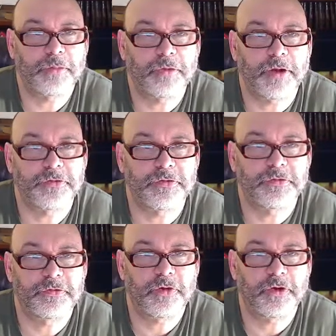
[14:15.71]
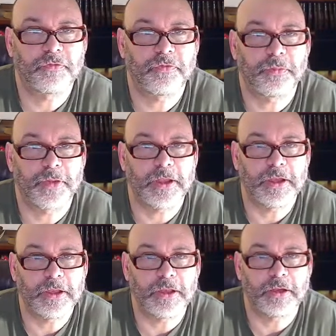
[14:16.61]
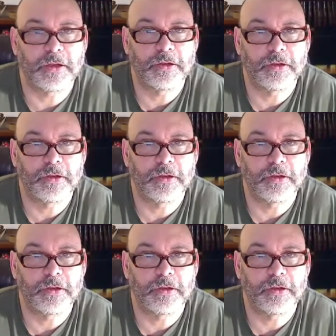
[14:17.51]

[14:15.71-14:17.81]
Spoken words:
process start from the end?